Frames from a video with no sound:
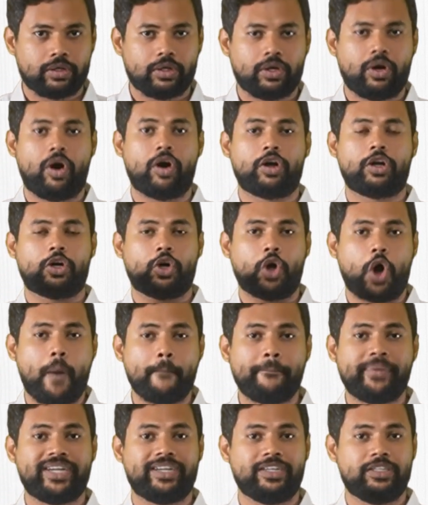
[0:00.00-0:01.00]
or a
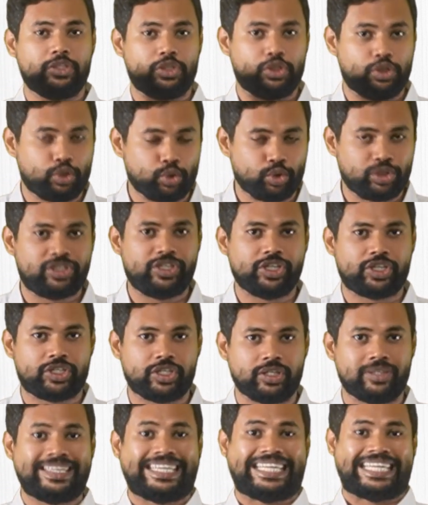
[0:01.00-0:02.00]
competent
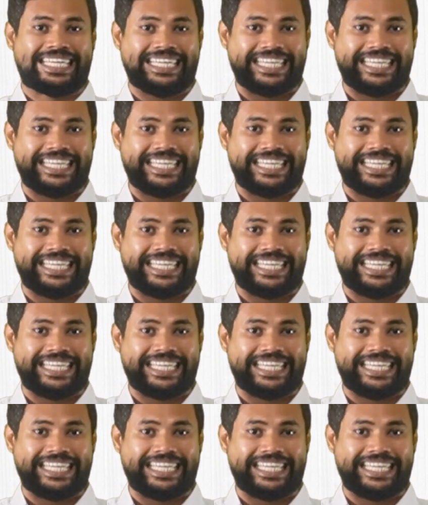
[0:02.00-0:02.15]
jurisdiction